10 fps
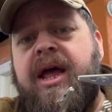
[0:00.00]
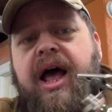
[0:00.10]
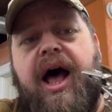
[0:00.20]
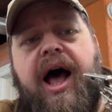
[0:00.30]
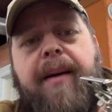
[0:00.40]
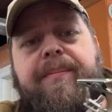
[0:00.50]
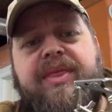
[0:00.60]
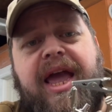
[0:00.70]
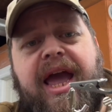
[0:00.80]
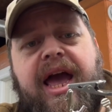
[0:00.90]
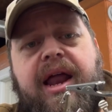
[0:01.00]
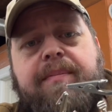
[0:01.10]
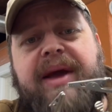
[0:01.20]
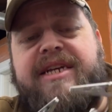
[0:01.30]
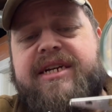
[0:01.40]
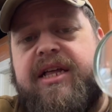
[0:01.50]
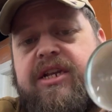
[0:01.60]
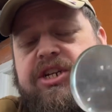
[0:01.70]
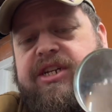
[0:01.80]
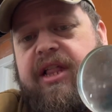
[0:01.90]
and basically it
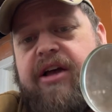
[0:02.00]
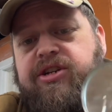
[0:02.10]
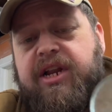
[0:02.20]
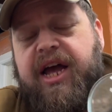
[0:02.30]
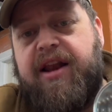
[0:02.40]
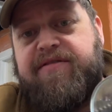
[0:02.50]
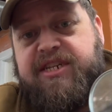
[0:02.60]
just allows you to kind of